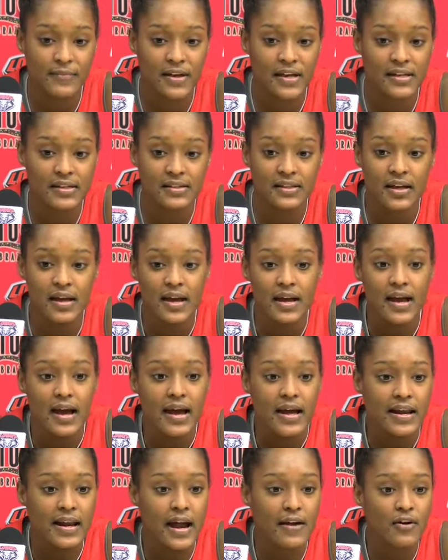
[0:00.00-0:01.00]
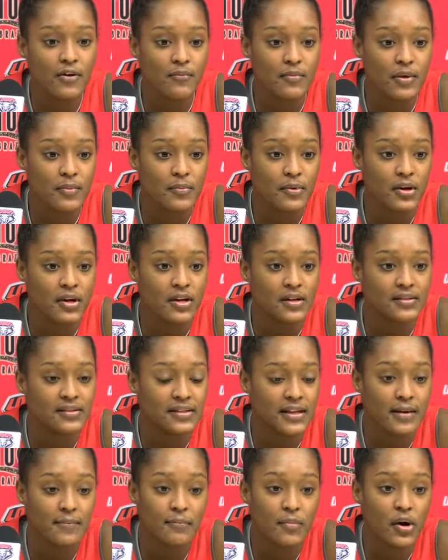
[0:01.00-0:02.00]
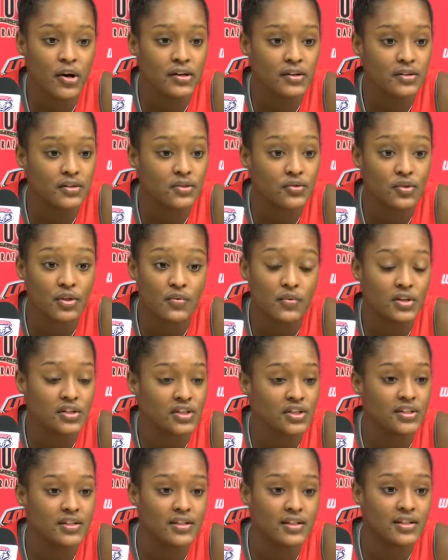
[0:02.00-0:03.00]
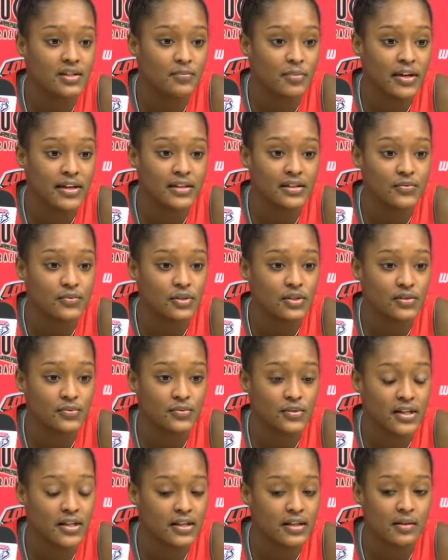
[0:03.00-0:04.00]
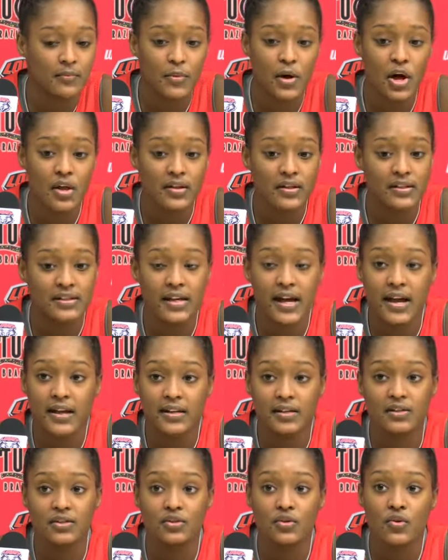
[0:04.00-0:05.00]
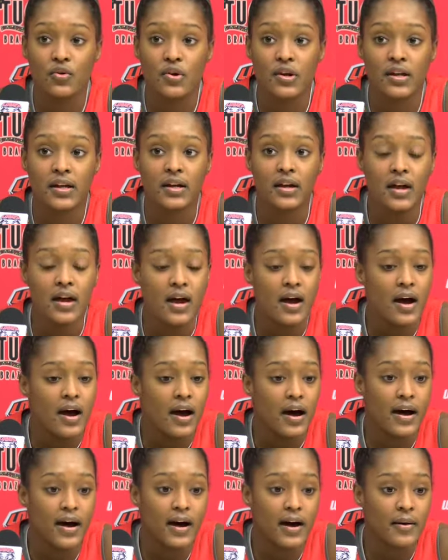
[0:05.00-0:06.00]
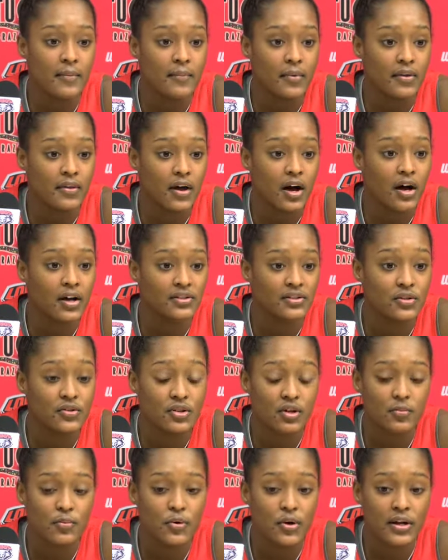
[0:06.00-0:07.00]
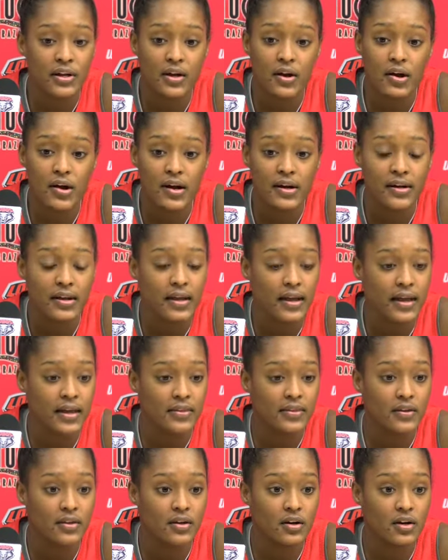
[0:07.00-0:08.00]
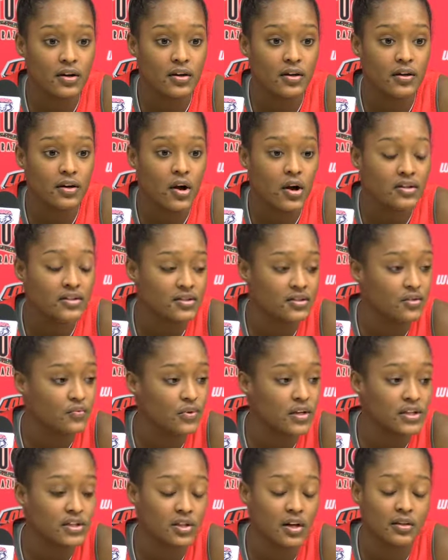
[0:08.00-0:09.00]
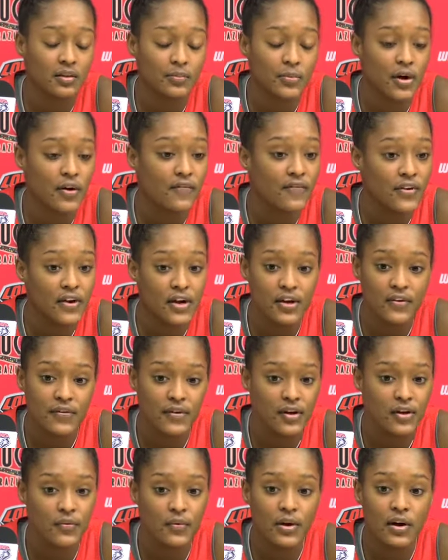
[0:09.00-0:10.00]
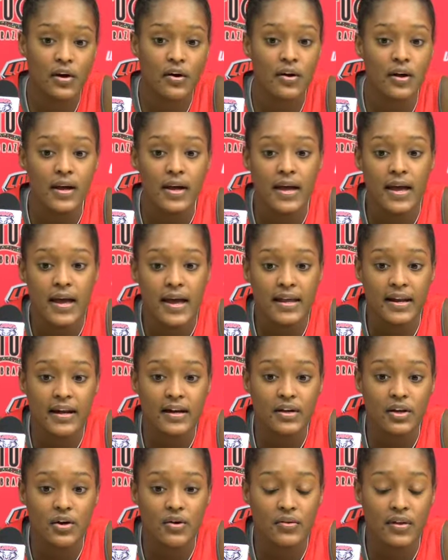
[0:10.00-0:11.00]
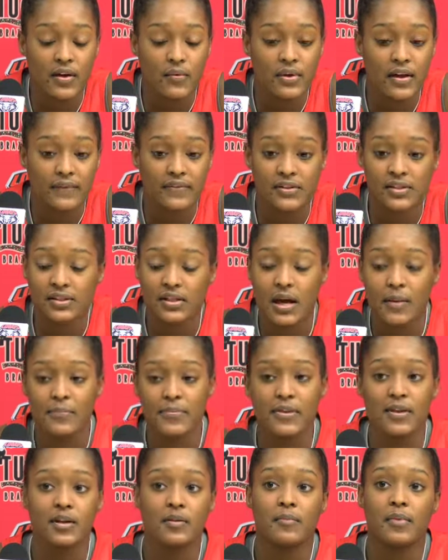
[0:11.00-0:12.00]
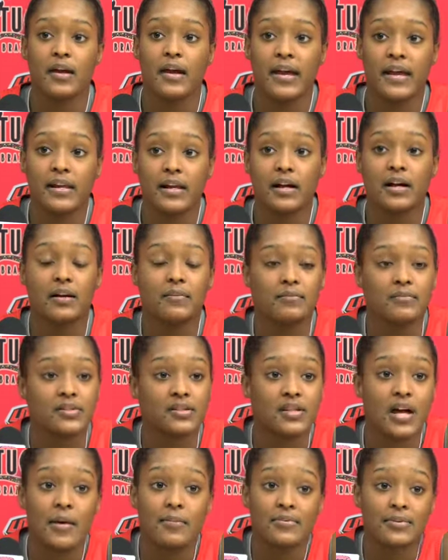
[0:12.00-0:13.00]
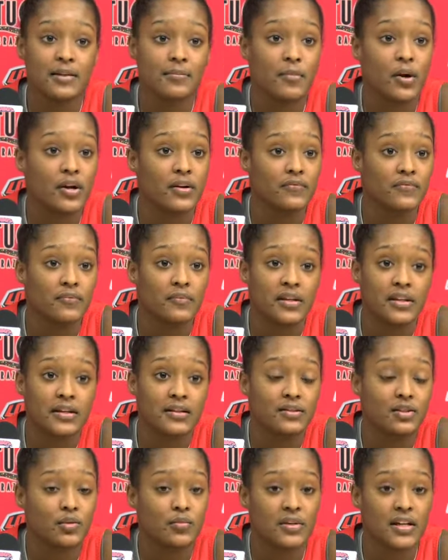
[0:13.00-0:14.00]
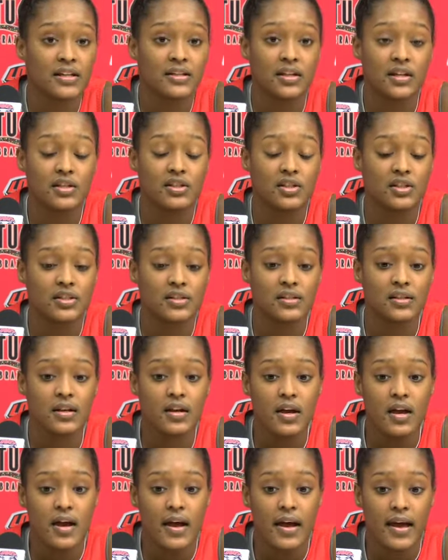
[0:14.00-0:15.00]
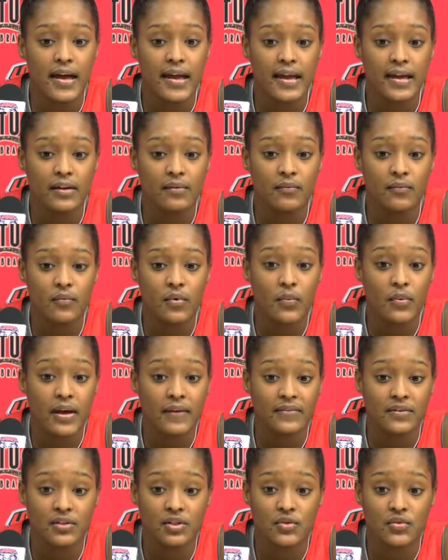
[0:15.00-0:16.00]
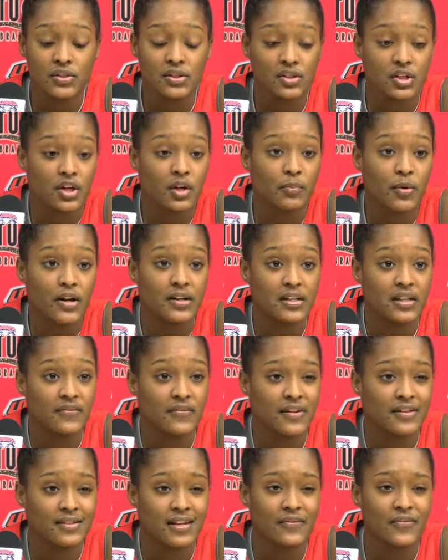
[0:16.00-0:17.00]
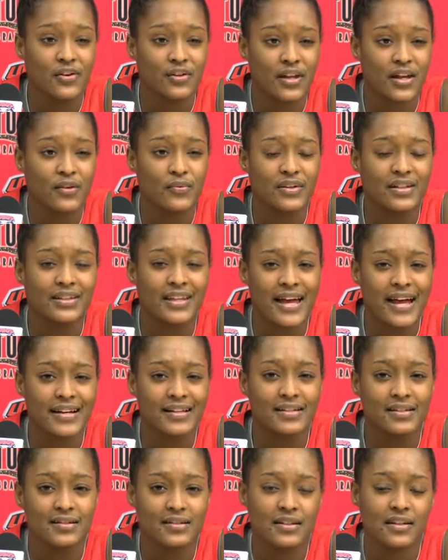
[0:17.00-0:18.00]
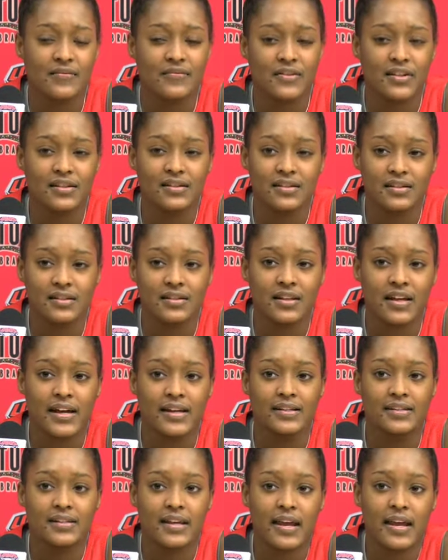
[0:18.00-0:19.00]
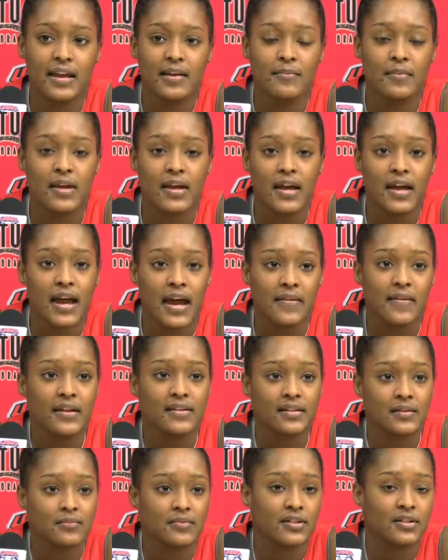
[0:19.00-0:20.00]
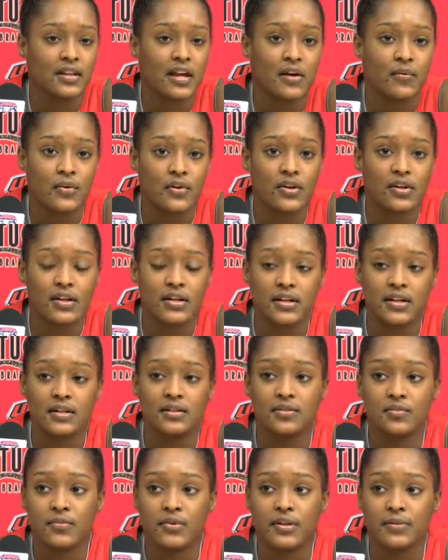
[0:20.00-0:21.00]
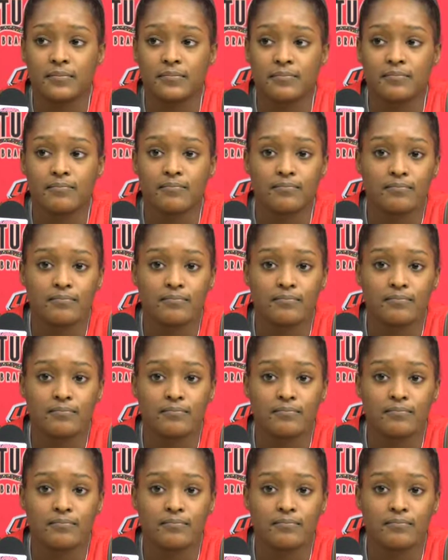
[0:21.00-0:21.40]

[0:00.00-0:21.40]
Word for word: base. And I remember uh, Sam Martin doing what she does best, which is getting the ball inside and scoring. Um, also, their point guard and their uh, guards on the wing shot the ball very, very well. And I know that we have to stop them and um, stop Sam Martin from getting so many touches. And what we have to do is turn up our defense. I feel like we lacked defense in the last game, and that's something that we're going to need to win